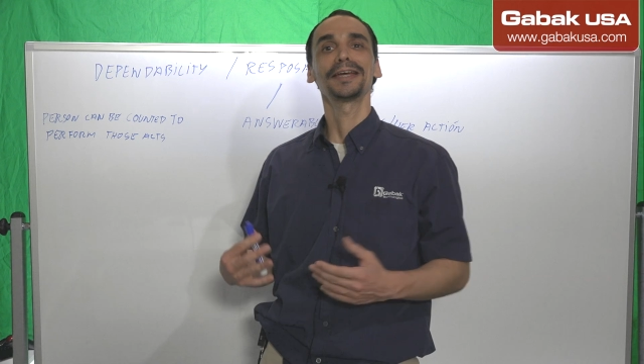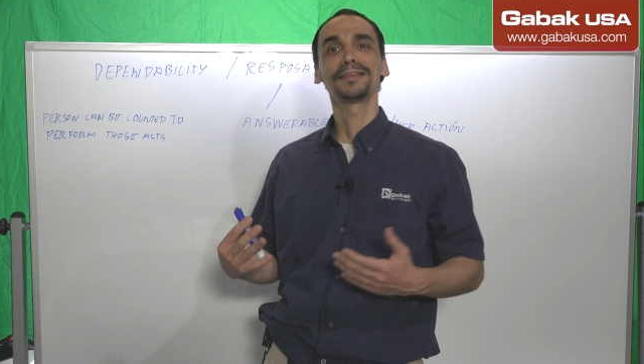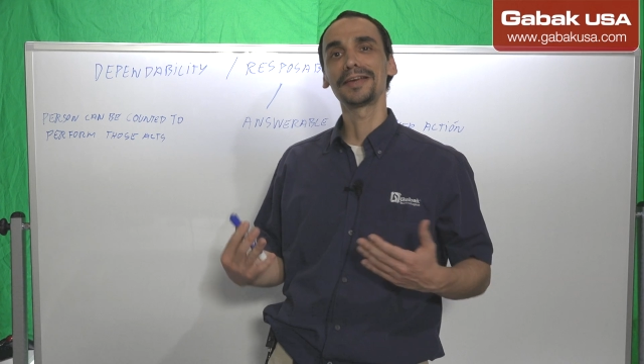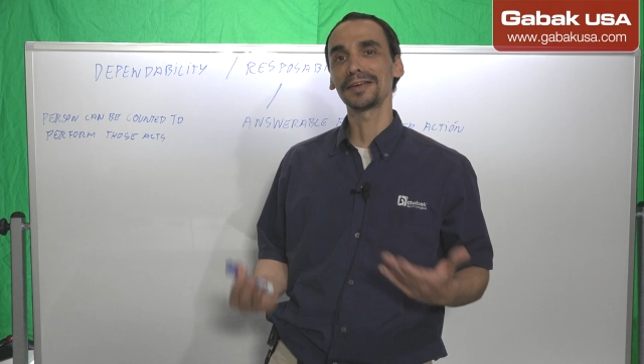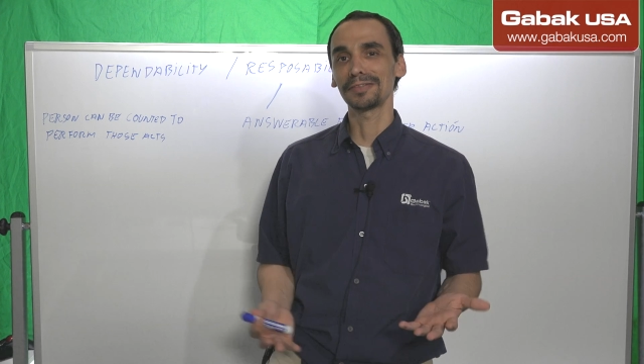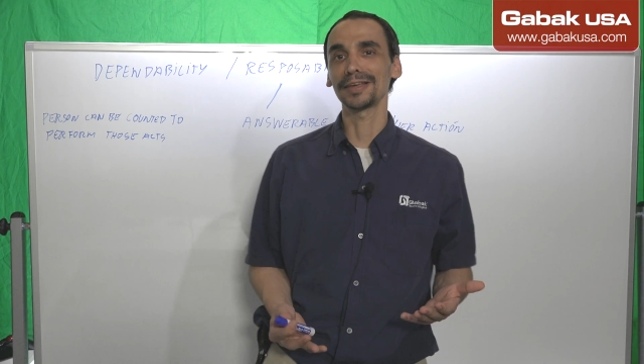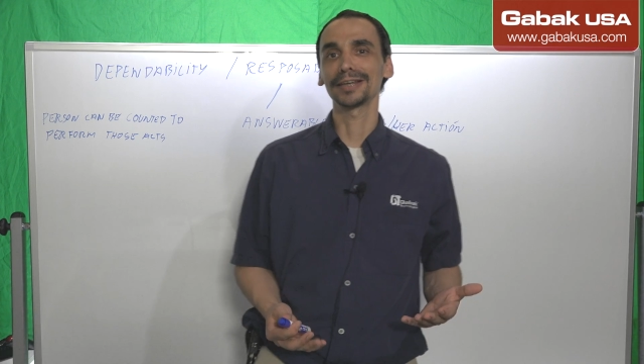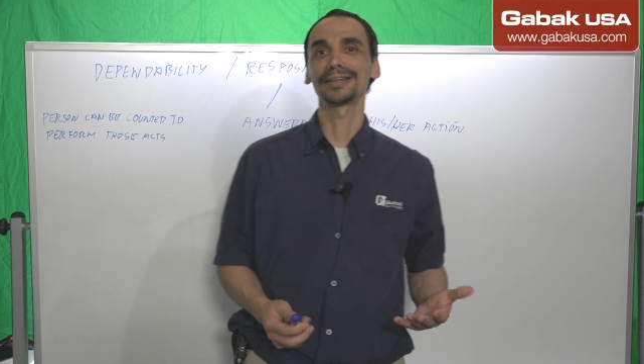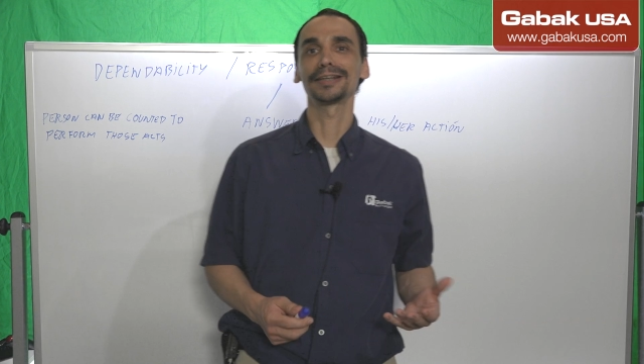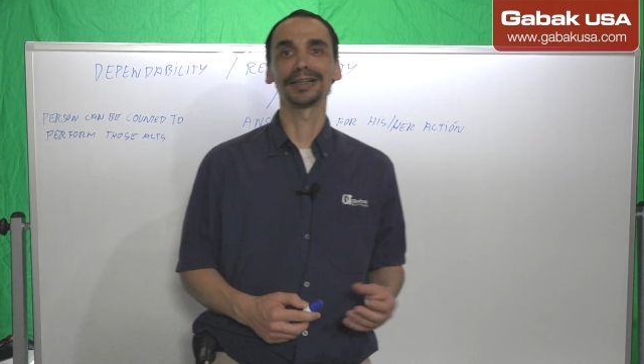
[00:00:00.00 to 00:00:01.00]
they
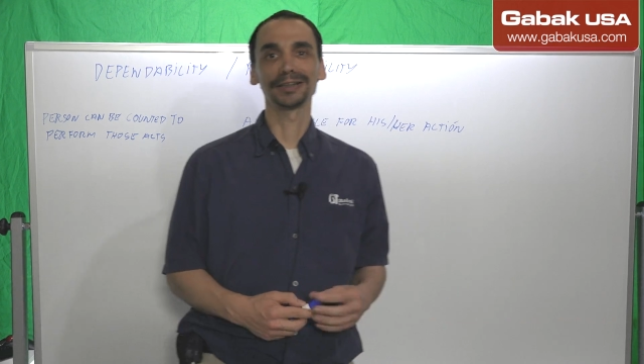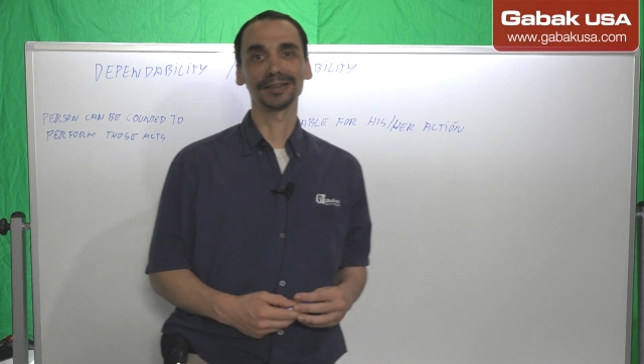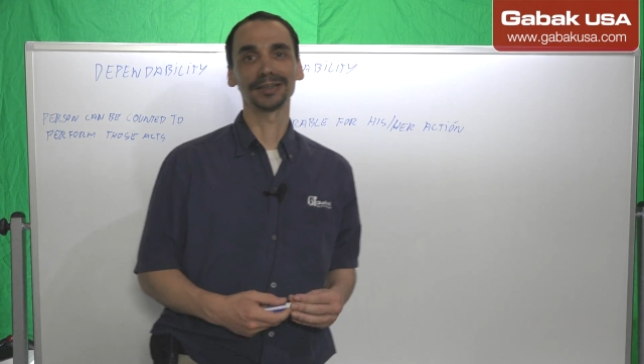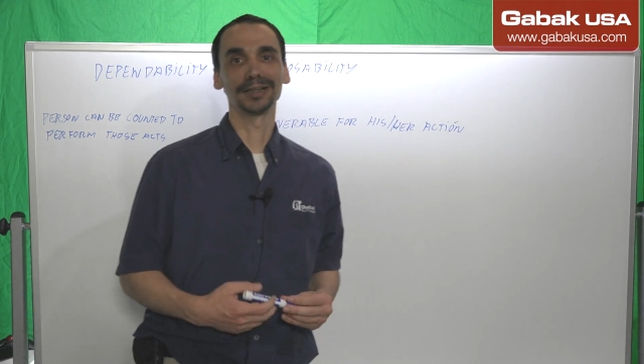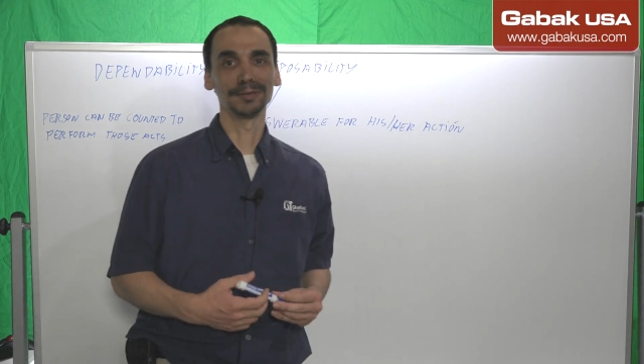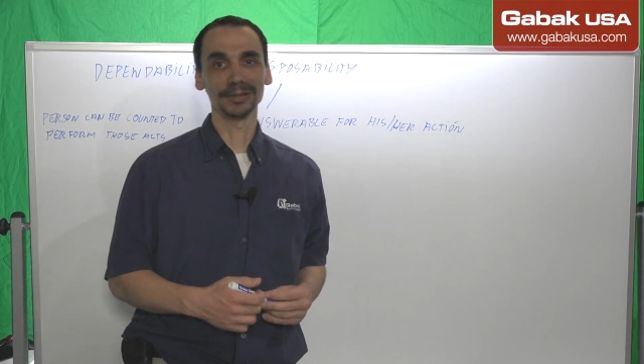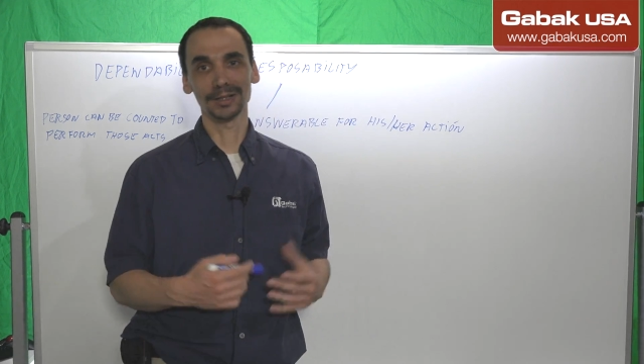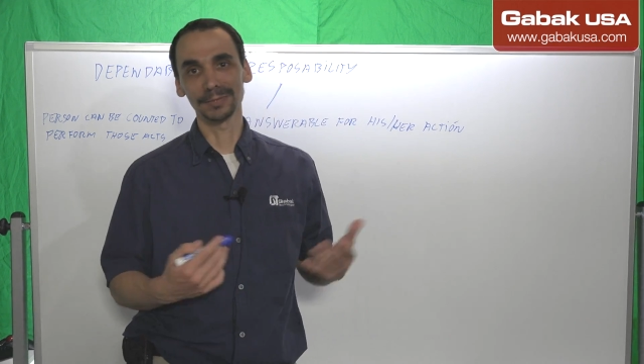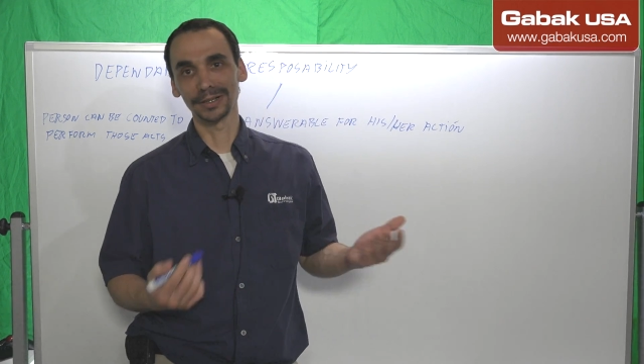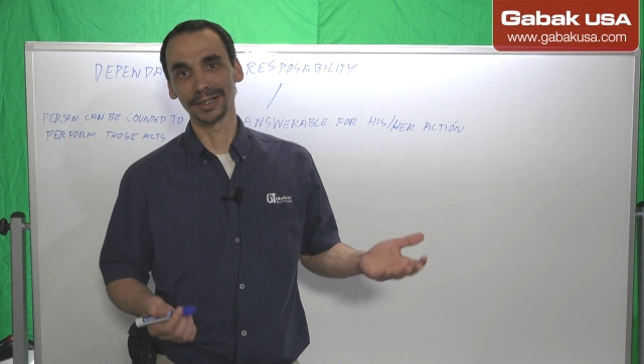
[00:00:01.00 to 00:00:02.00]
think that uh, becoming